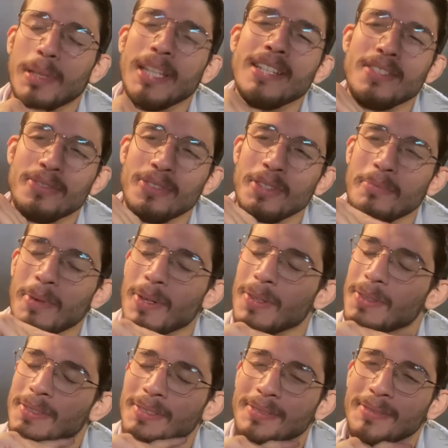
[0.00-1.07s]
Please.
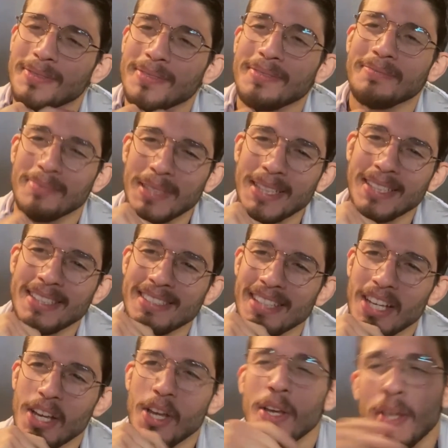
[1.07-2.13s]
Yeah.
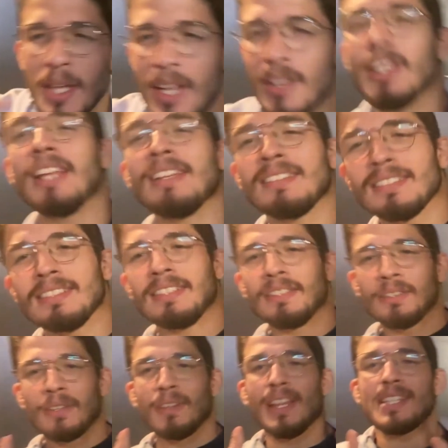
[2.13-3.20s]

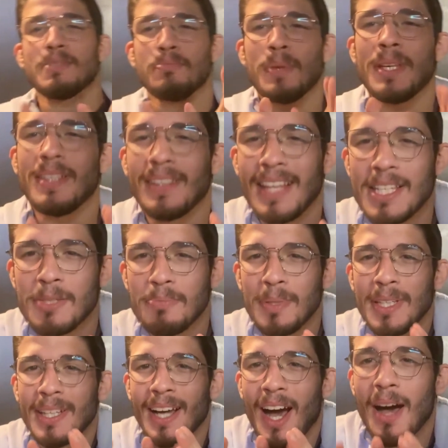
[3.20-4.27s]
Let's
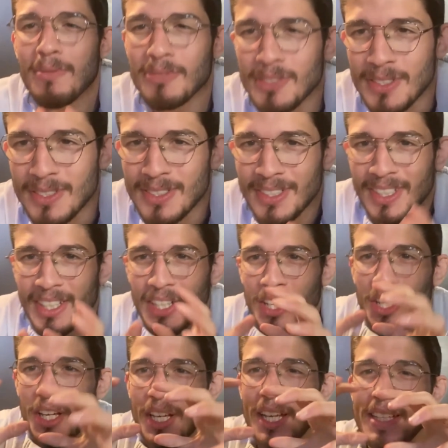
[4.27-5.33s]
be obvious.
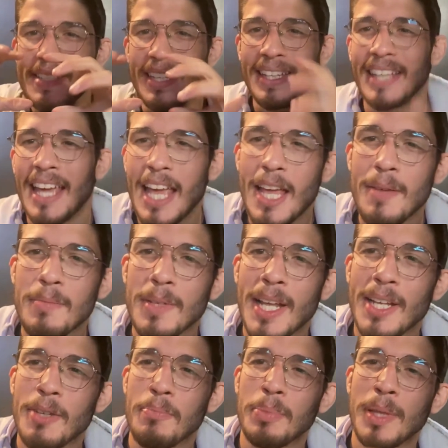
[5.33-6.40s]
It's a game
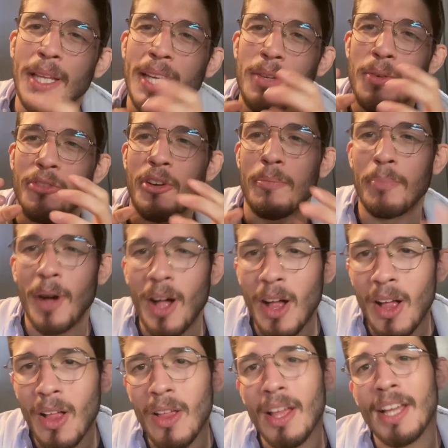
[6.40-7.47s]
that you play with a
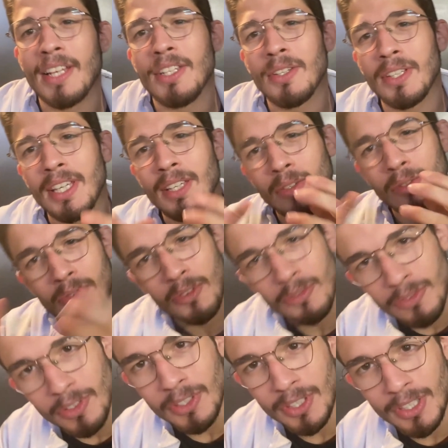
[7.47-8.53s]
ball and you kick it for
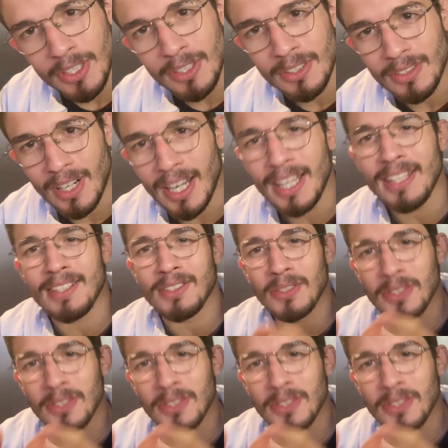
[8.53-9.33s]
foot, right? So